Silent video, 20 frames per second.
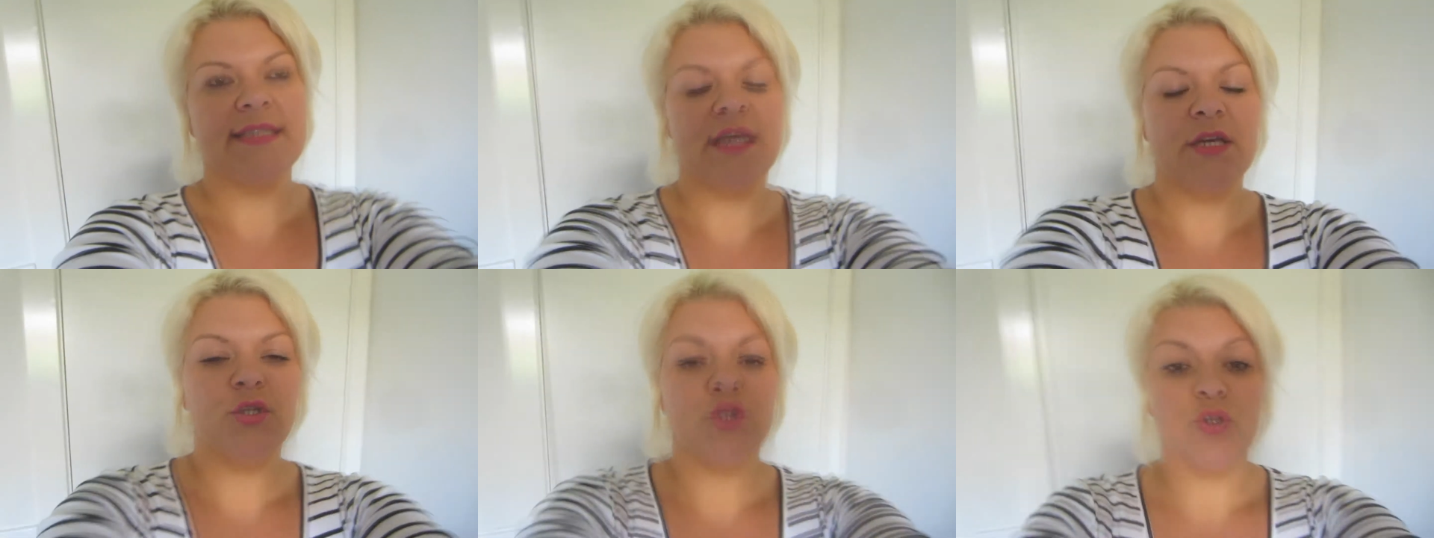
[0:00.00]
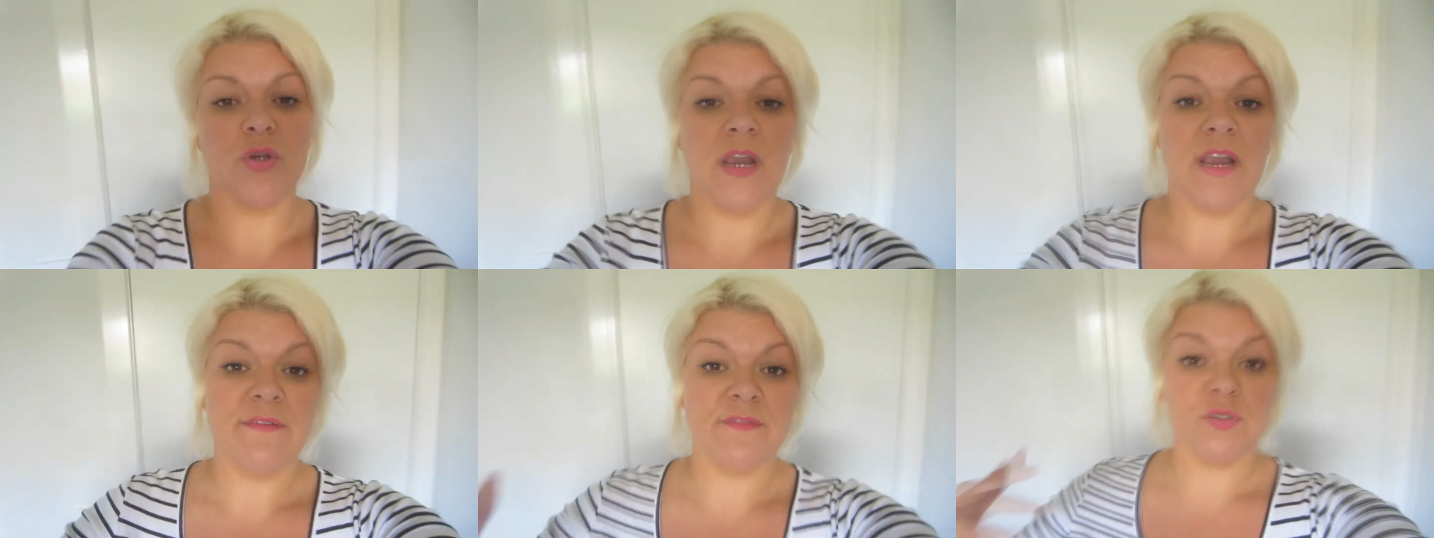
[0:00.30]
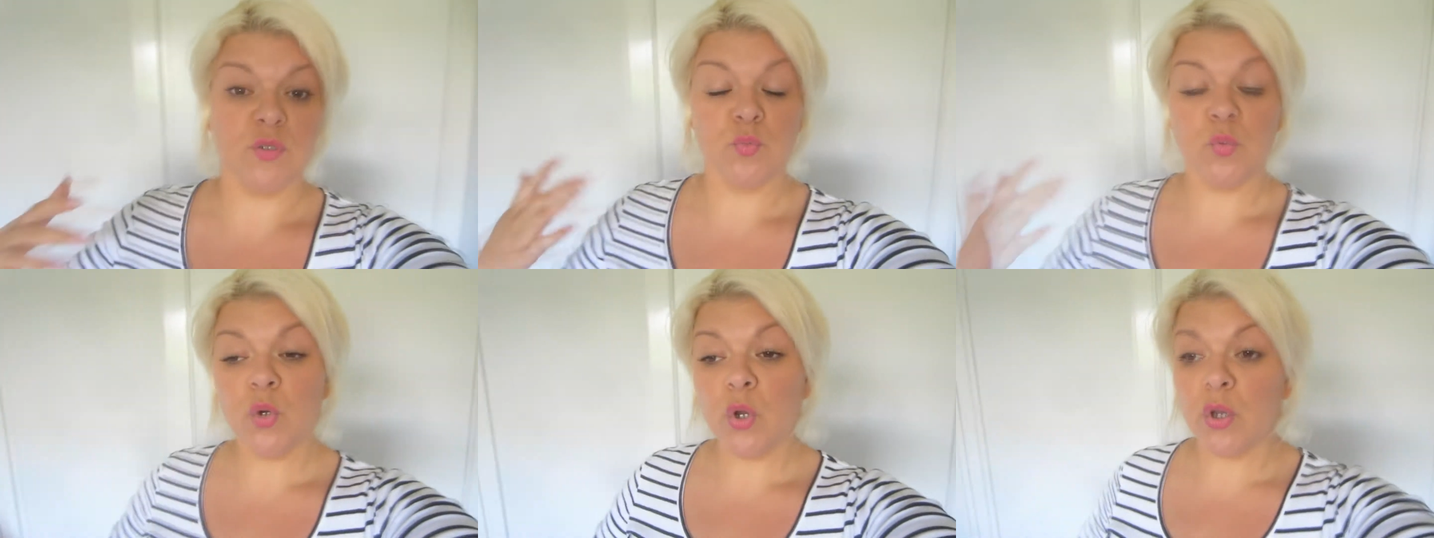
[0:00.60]
say you drive
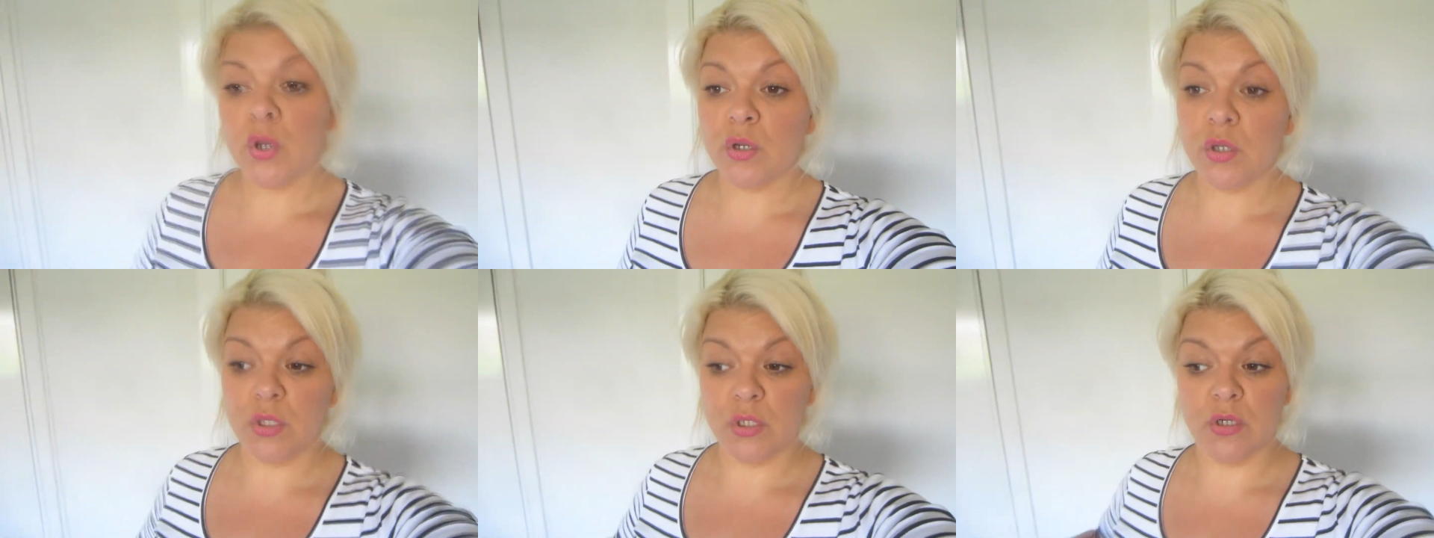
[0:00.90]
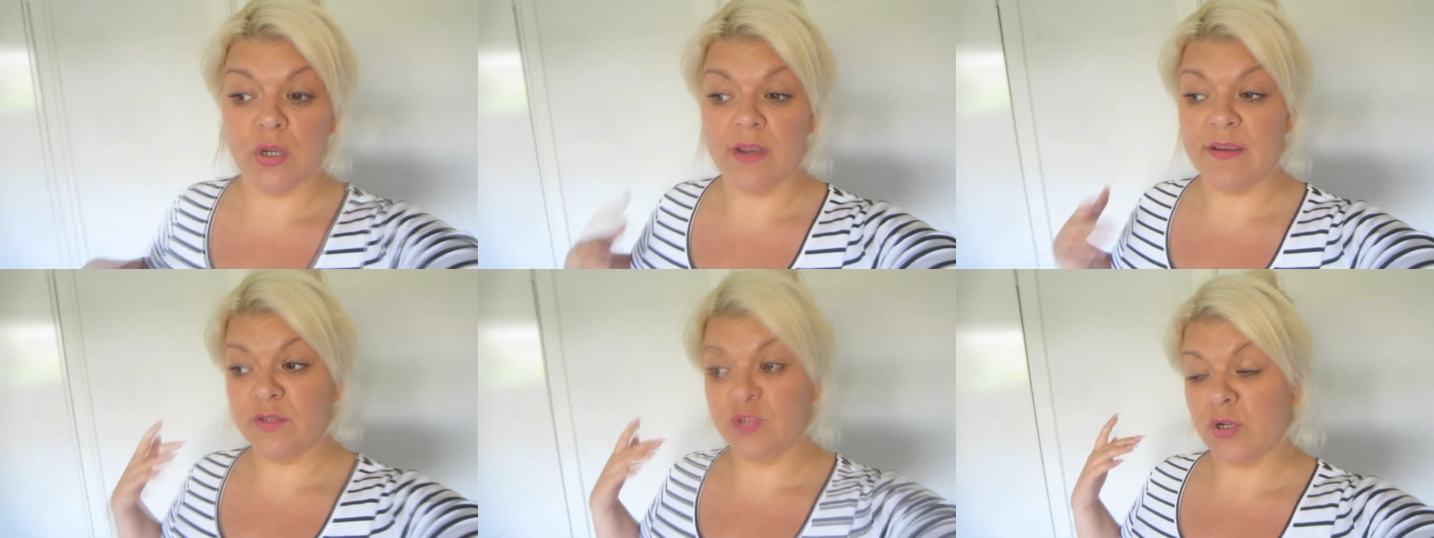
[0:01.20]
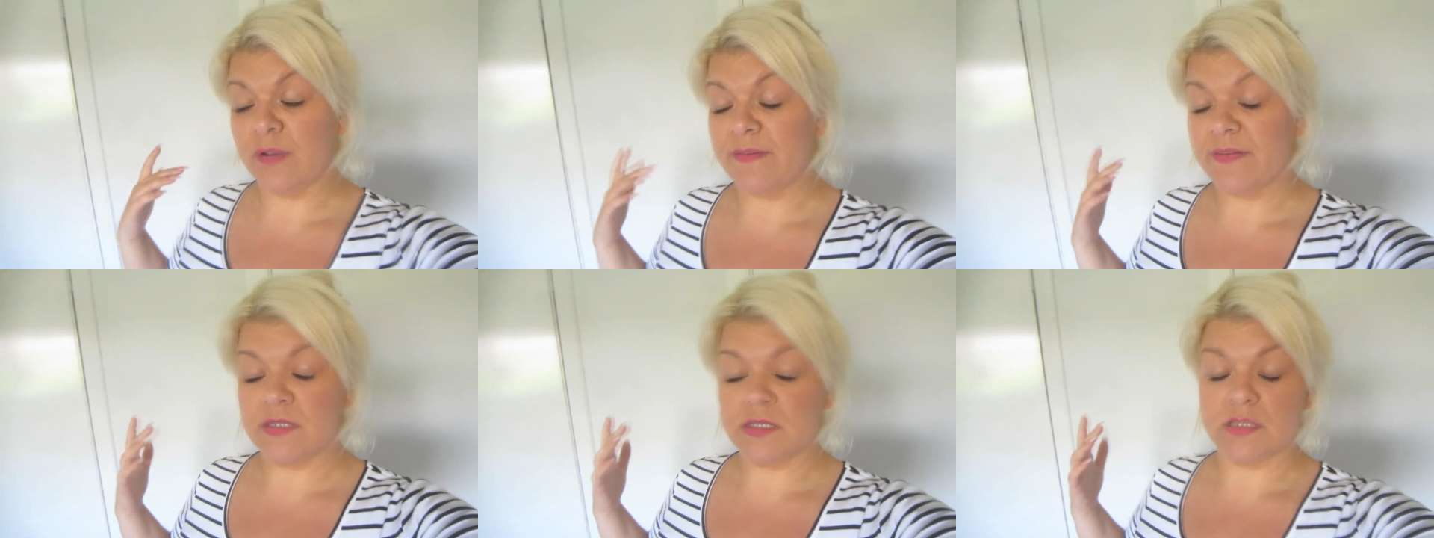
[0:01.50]
to work or you
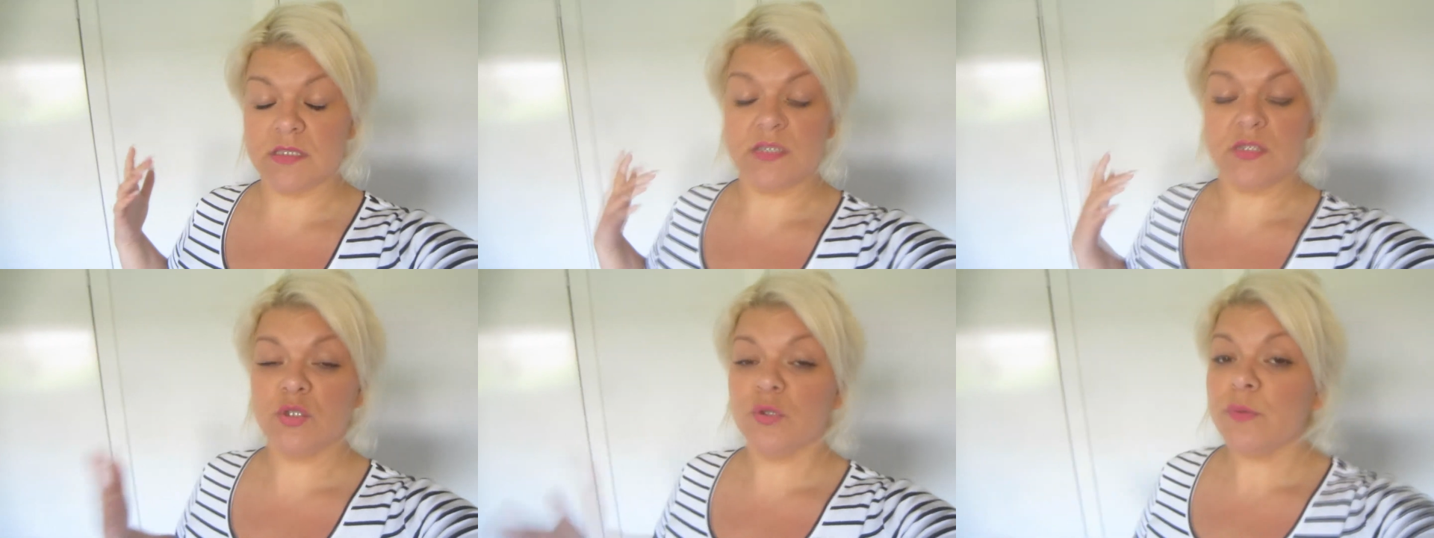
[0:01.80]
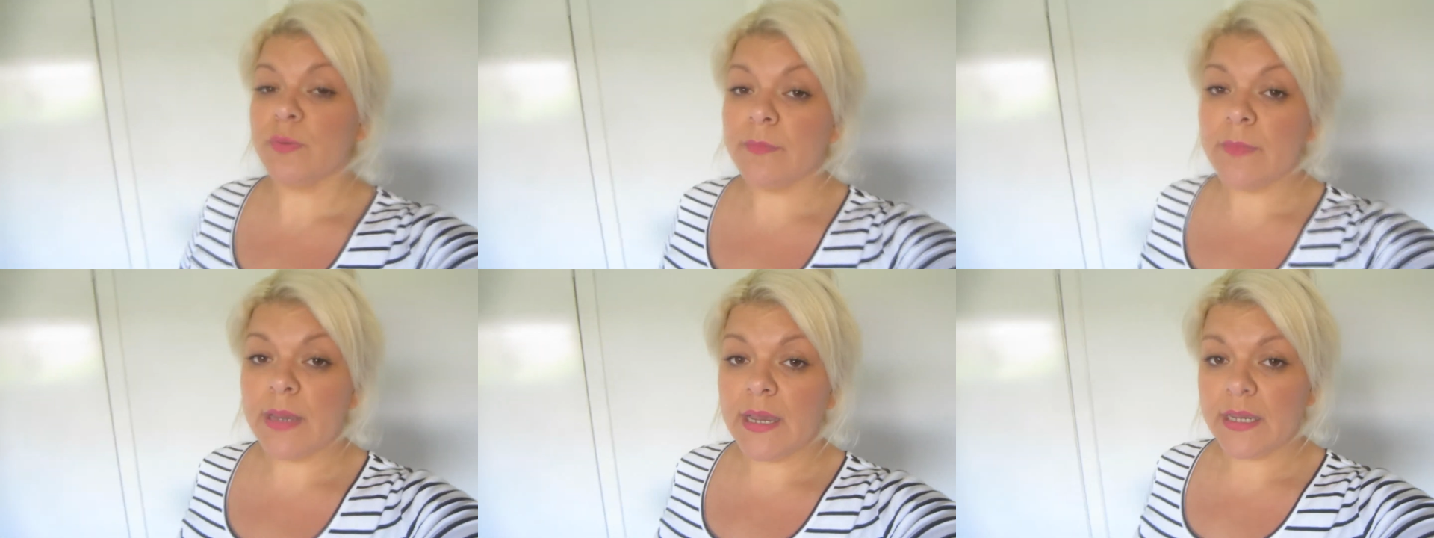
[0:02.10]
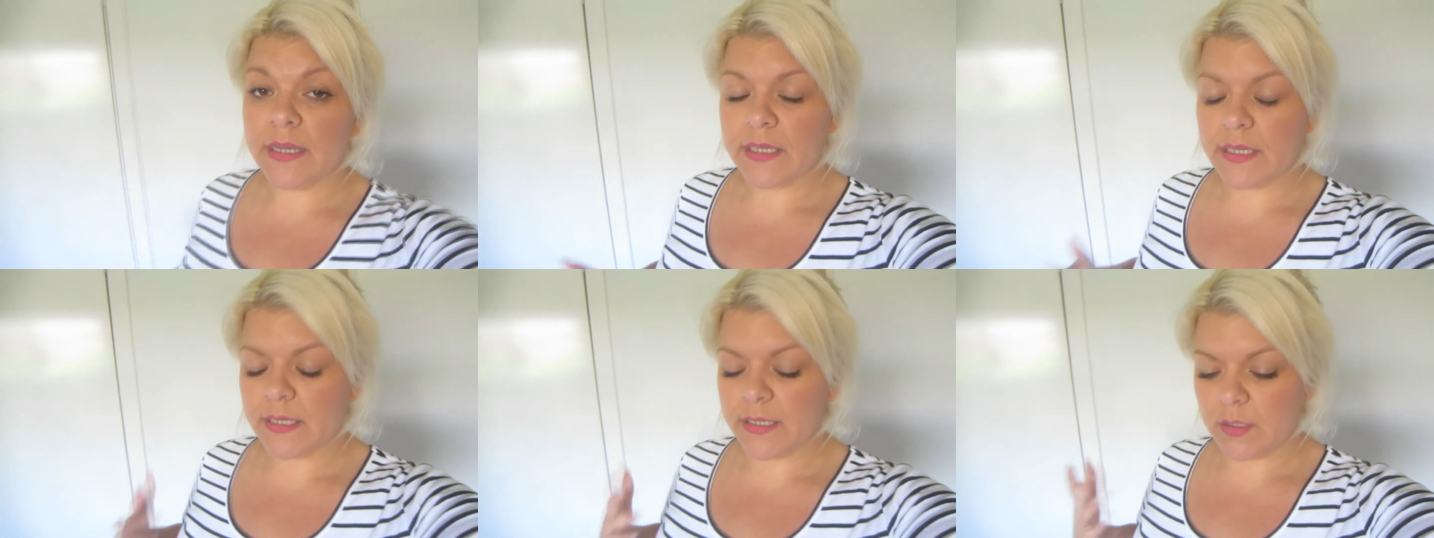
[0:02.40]
drive into the
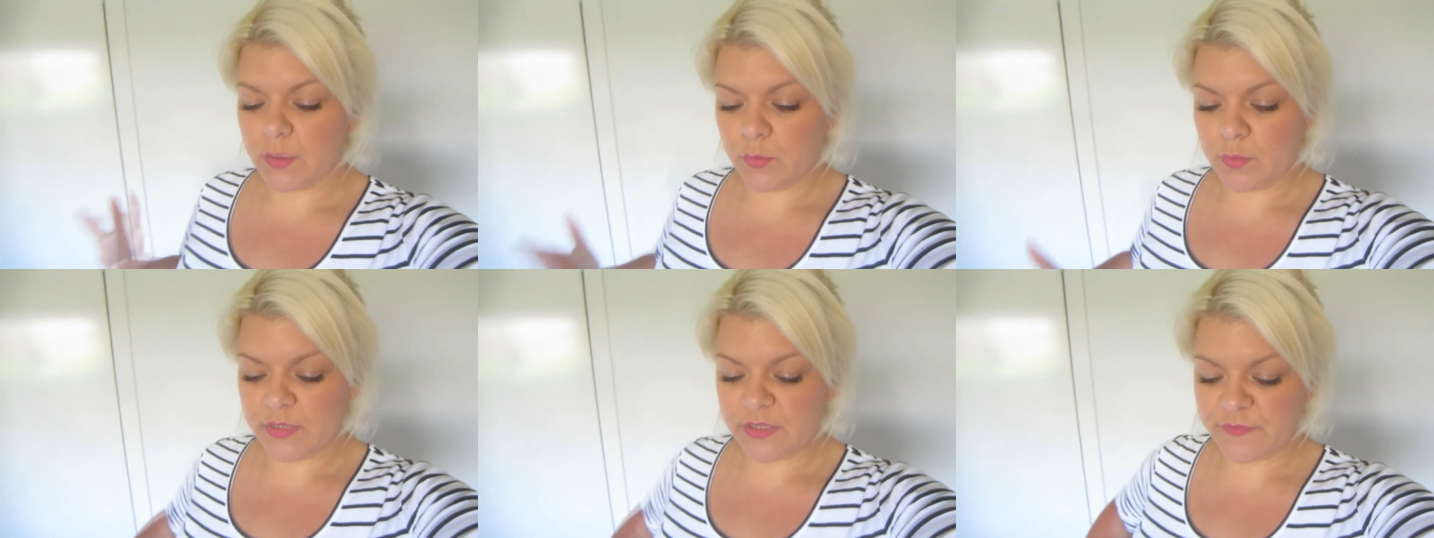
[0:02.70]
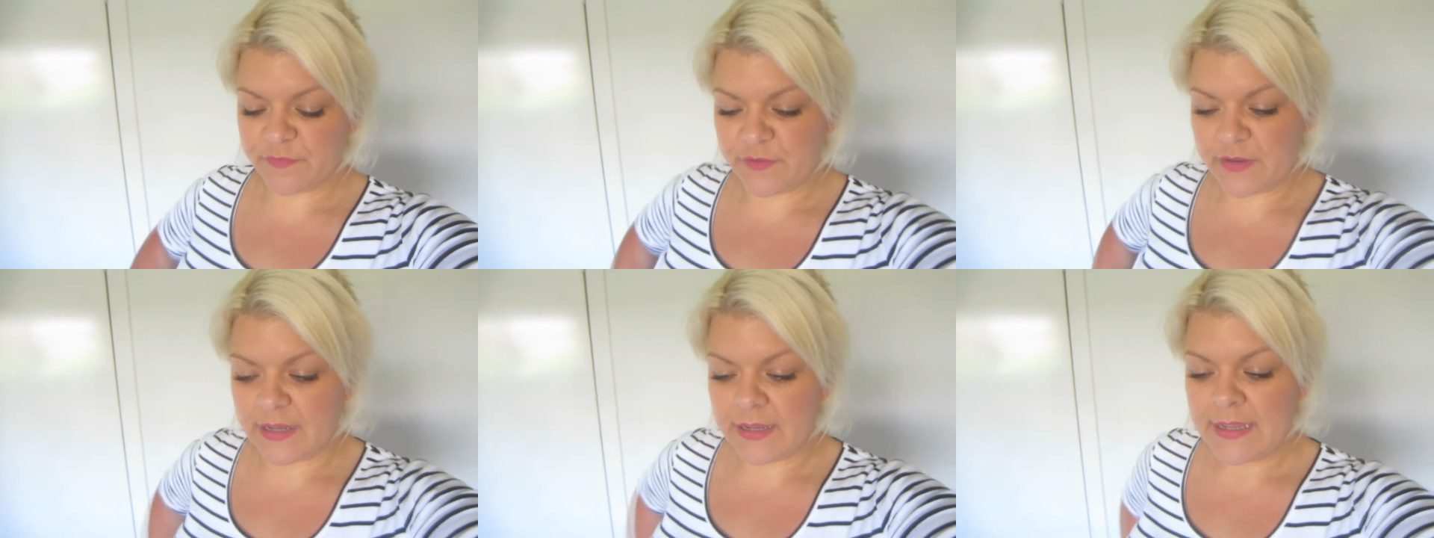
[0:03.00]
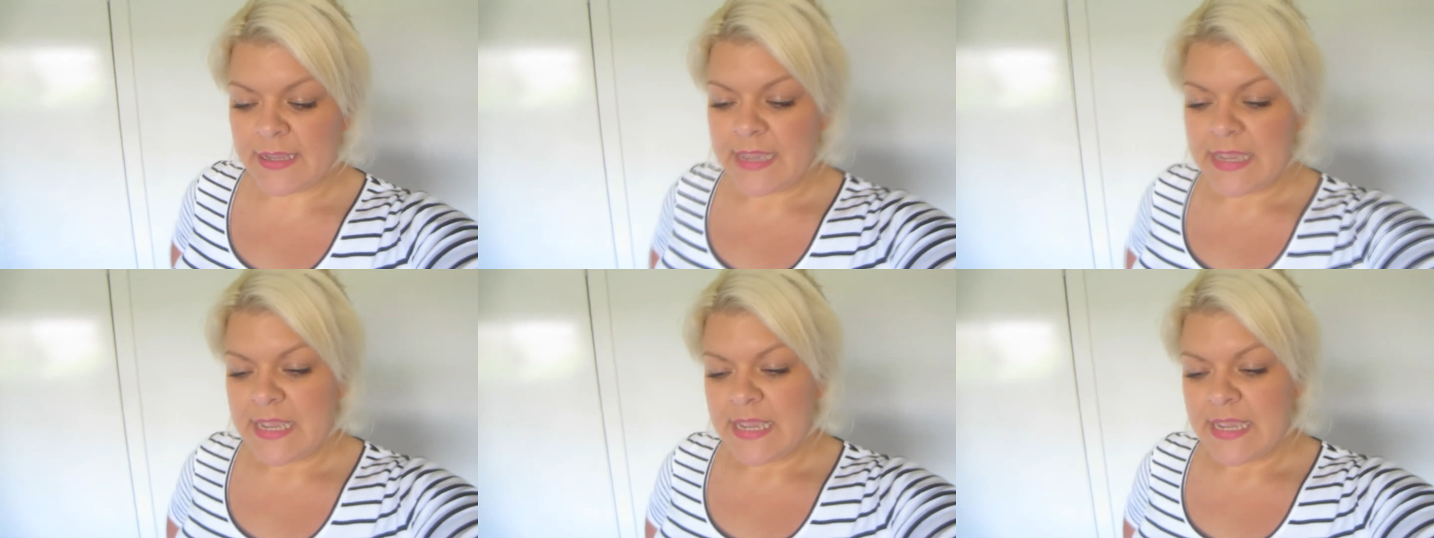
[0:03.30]
supermarket or whatever.